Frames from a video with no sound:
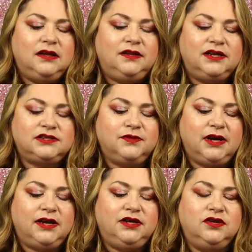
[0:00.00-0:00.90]
this one
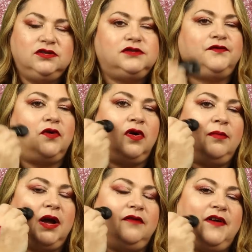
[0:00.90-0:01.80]
I used for
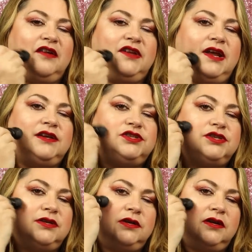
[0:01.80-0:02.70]
my
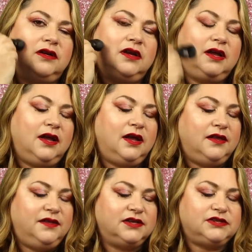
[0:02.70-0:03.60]
foundation
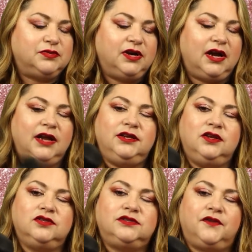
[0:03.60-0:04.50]
this one I
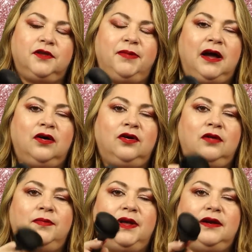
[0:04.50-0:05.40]
used for the
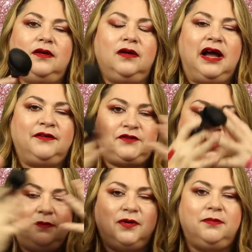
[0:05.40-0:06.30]
powder but
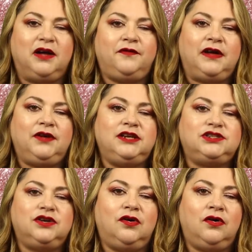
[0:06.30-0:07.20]
after I put my
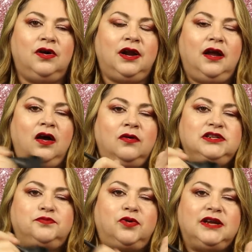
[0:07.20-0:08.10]
foundation on, I
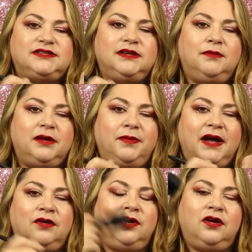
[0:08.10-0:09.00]
always press in my
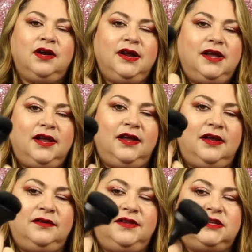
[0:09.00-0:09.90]
powder
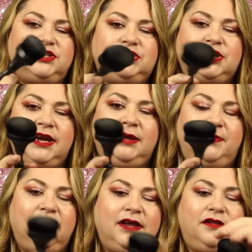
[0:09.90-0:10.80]
and this shape
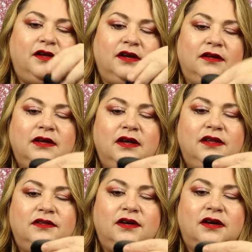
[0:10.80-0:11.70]
and the,
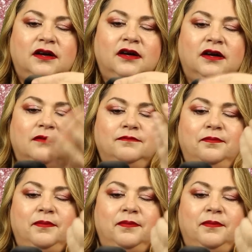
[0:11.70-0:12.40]
the, uh,